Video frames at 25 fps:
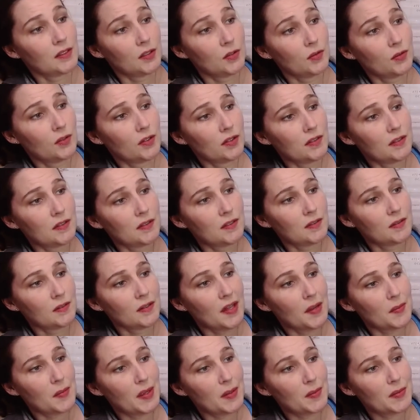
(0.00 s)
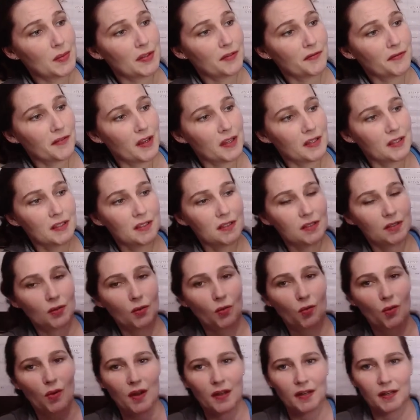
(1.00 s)
You could do, that might be fun to do
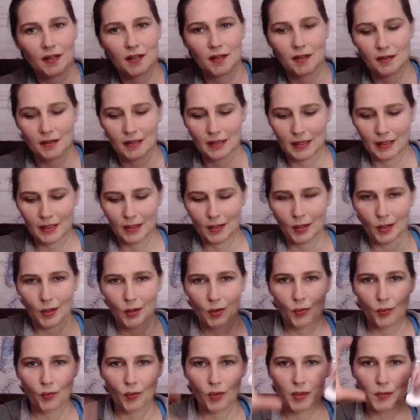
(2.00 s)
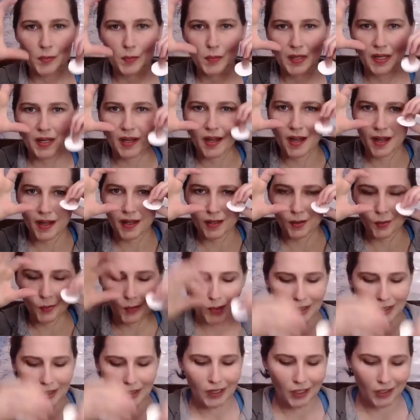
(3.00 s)
one big eye and
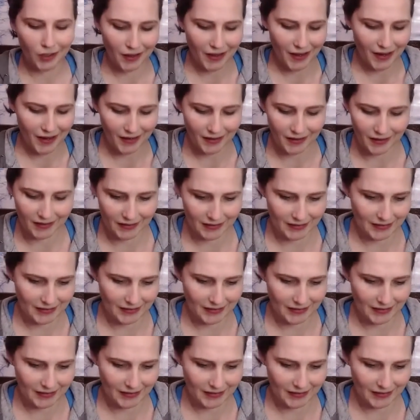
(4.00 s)
one little eye.